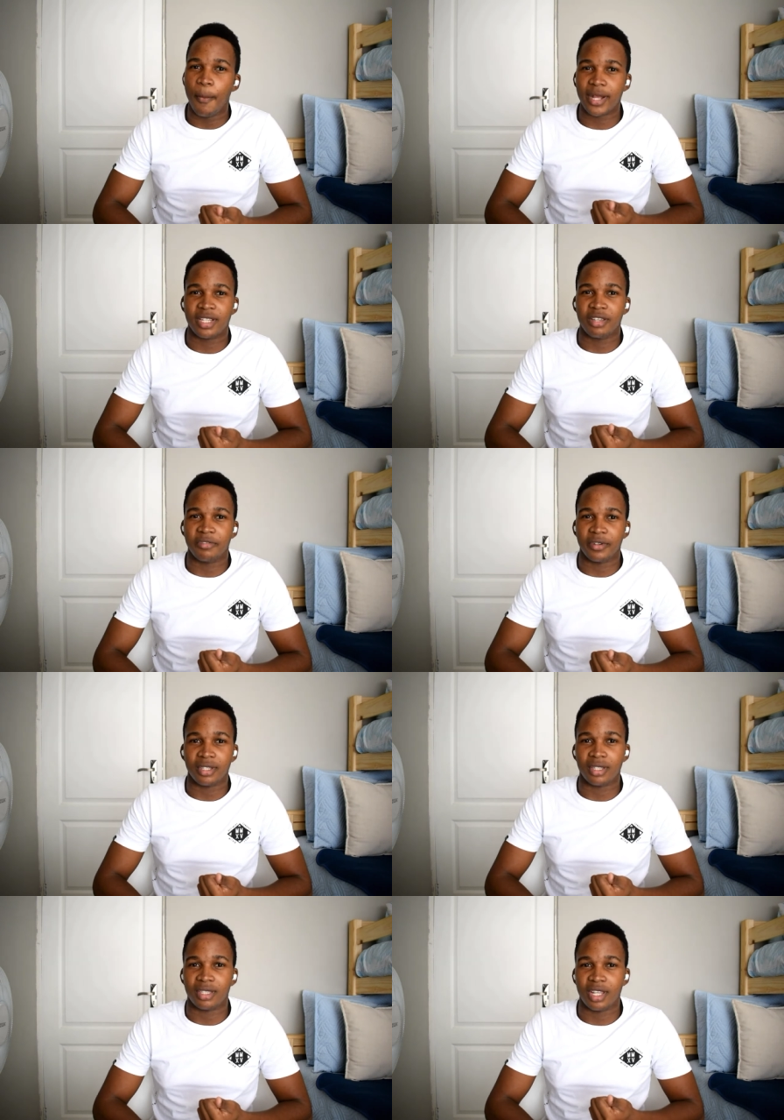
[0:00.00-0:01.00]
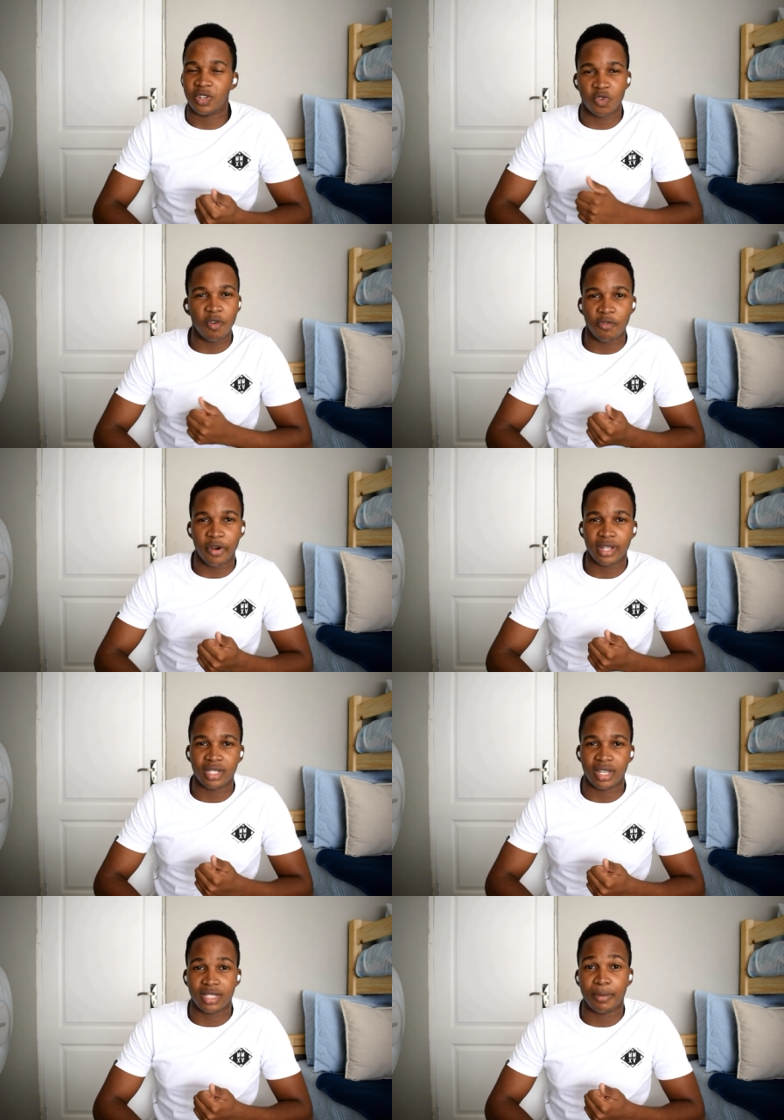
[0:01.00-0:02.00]
much different. There's no
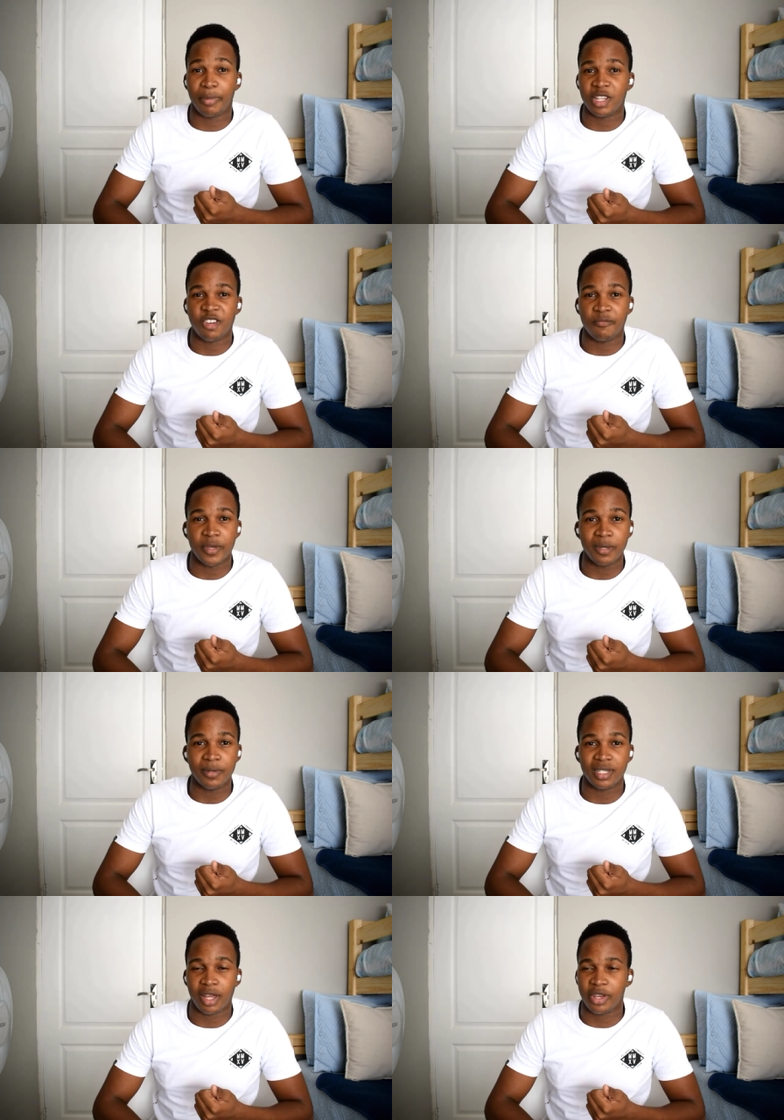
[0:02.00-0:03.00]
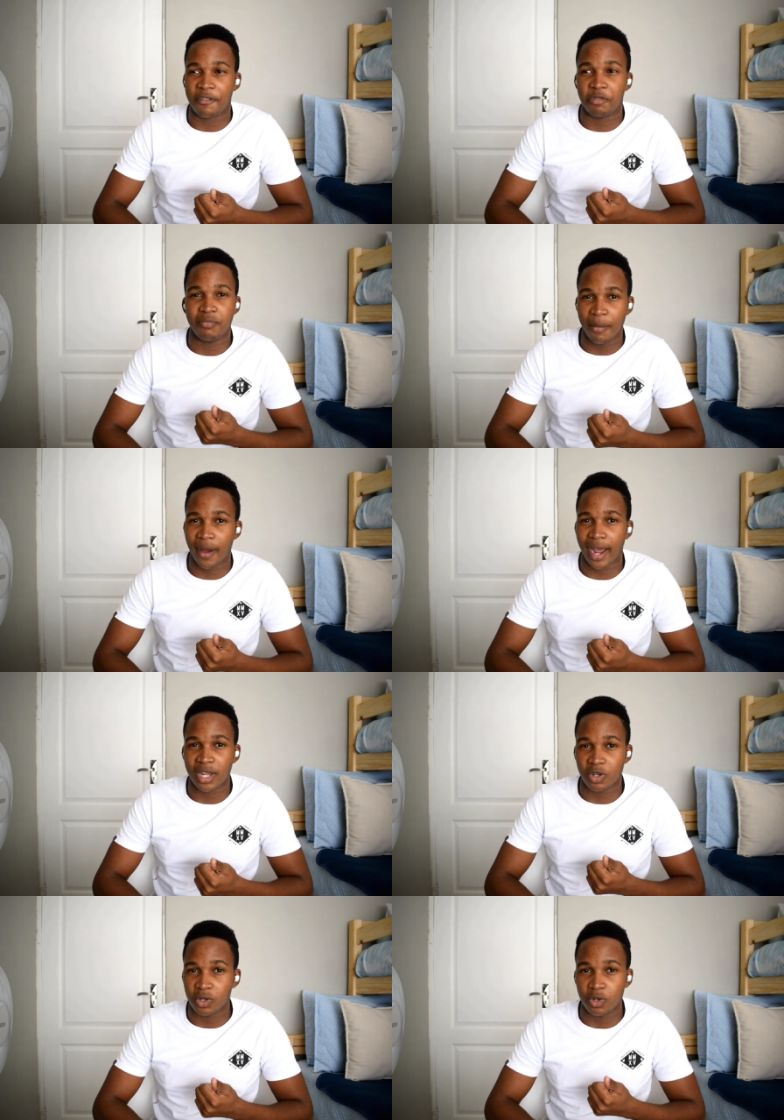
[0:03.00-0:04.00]
voice, it's a bunch of beeps. Now you have to
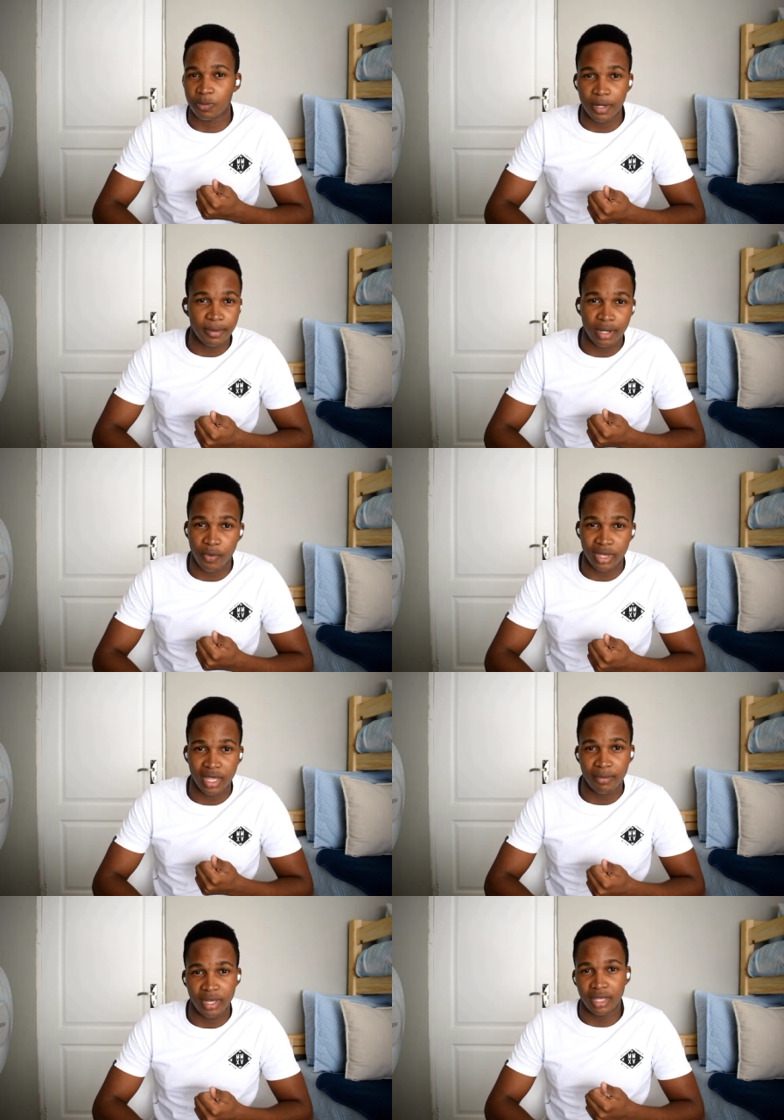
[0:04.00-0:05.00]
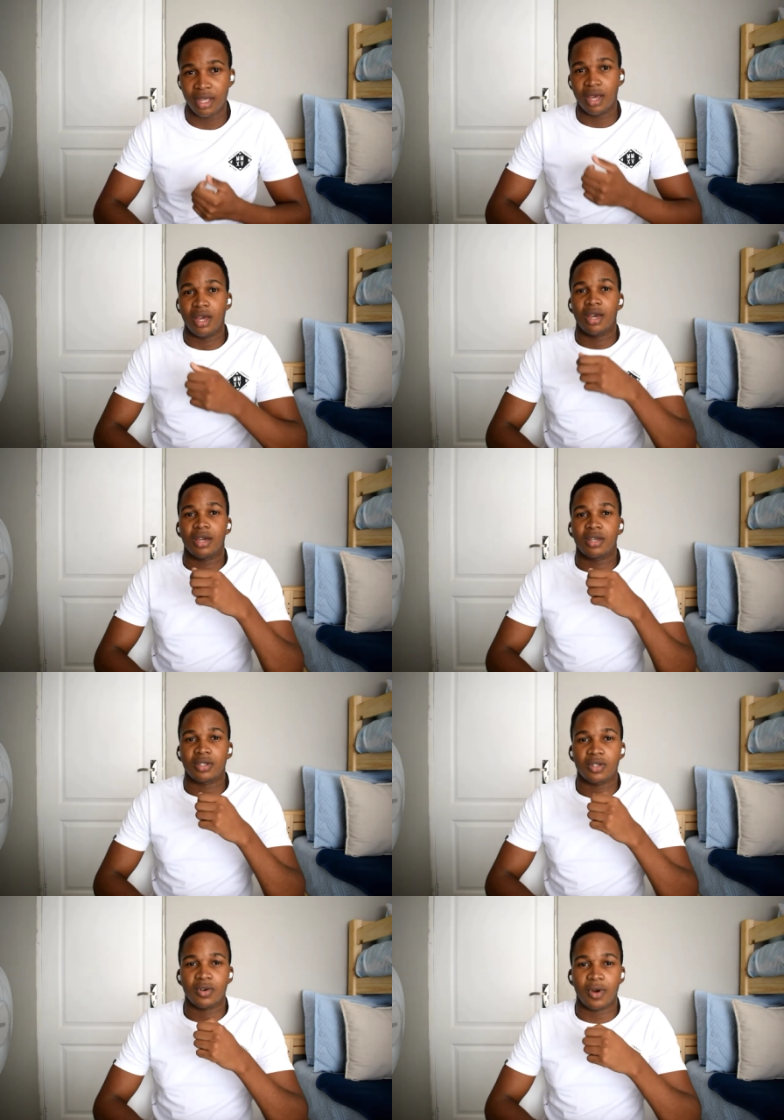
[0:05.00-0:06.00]
memorize all those beeps and what they mean.
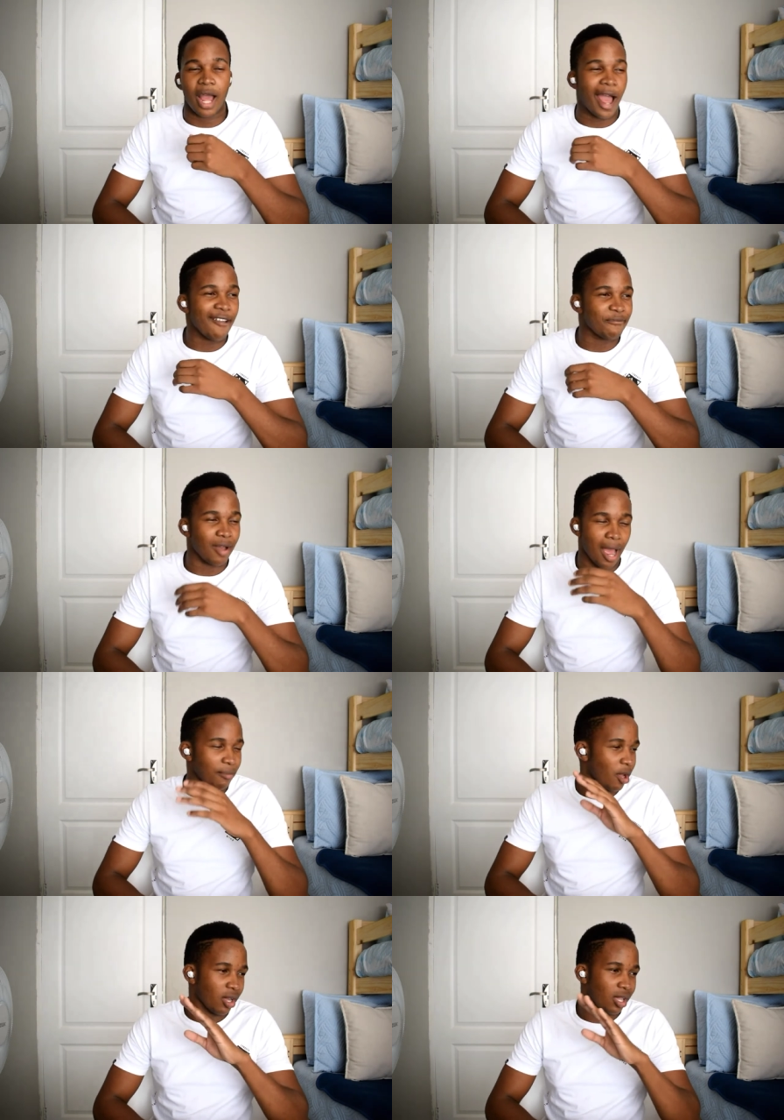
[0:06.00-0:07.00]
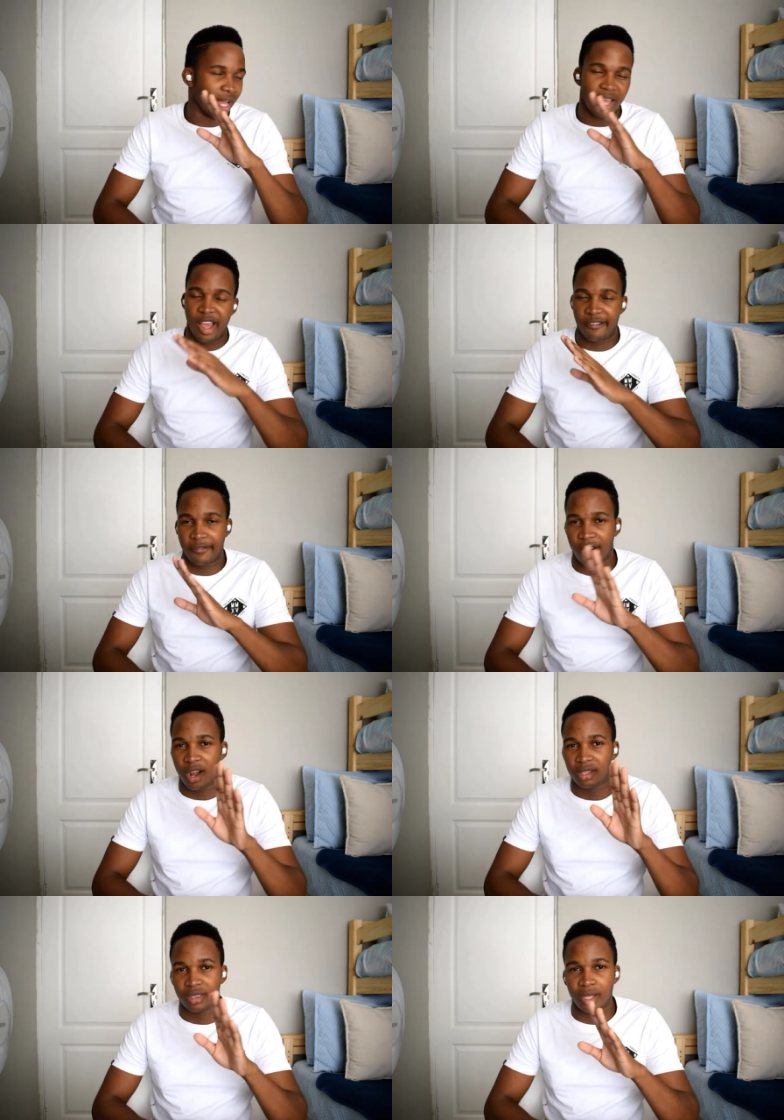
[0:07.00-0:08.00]
So I've, I'm not gonna lie, I've
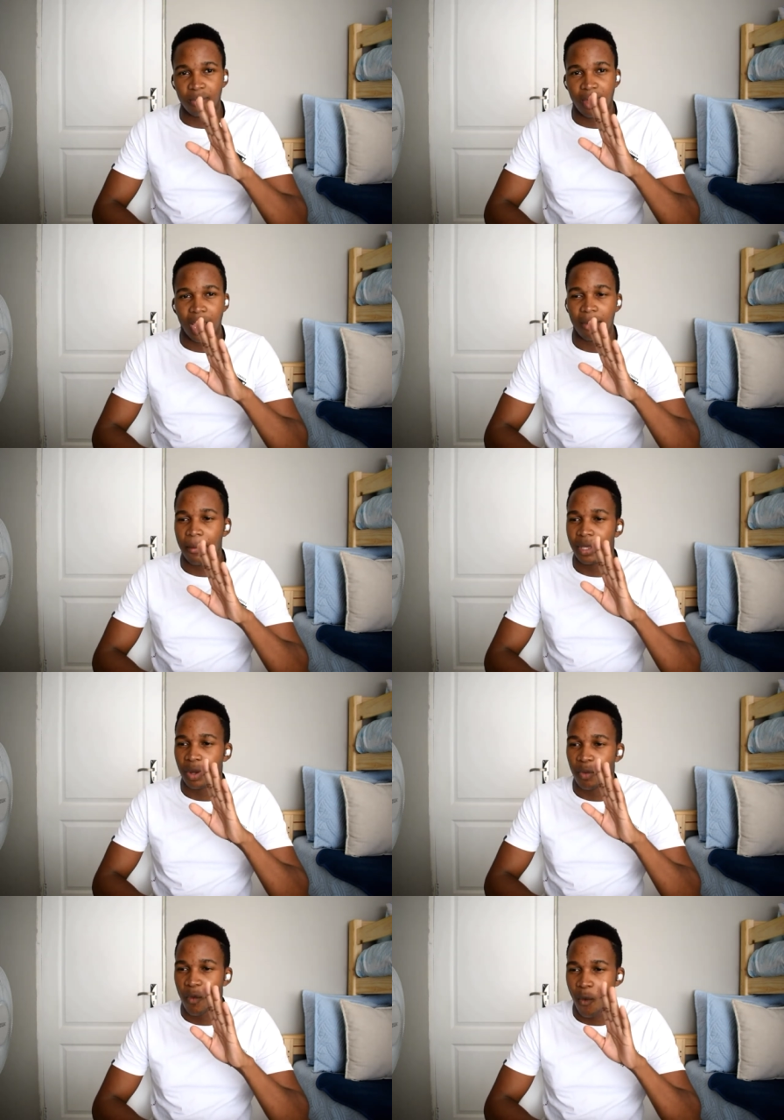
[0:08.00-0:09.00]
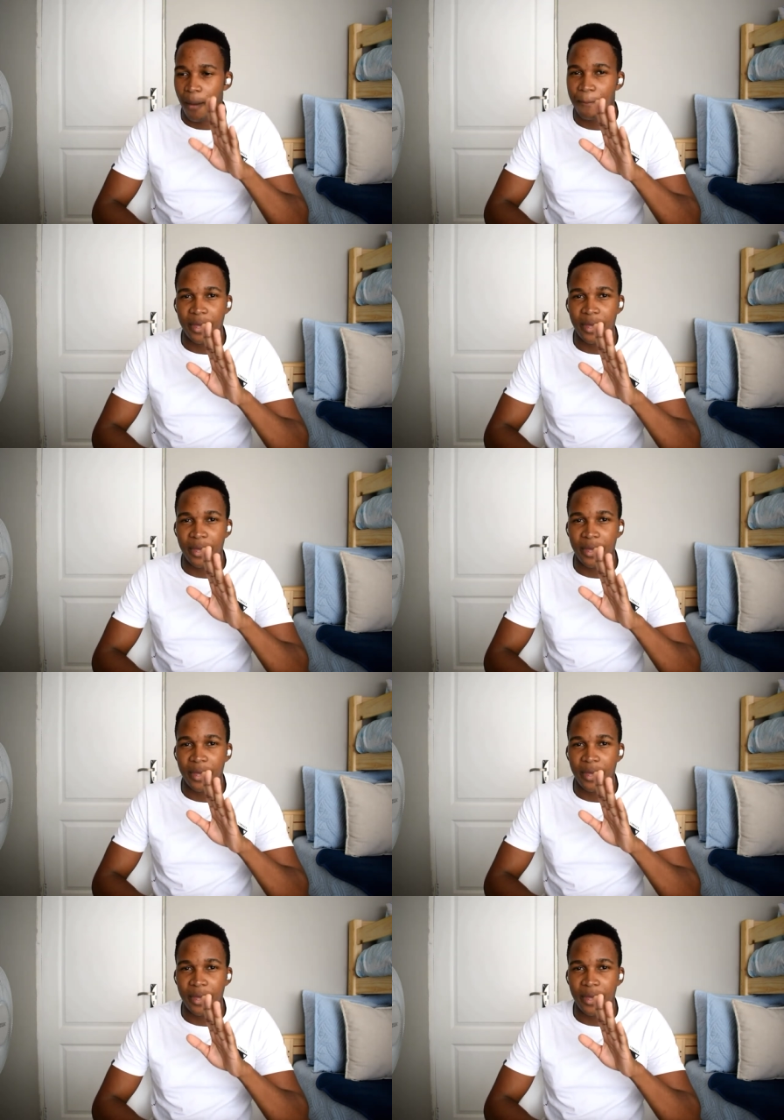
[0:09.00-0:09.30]
forgotten them. I remember that one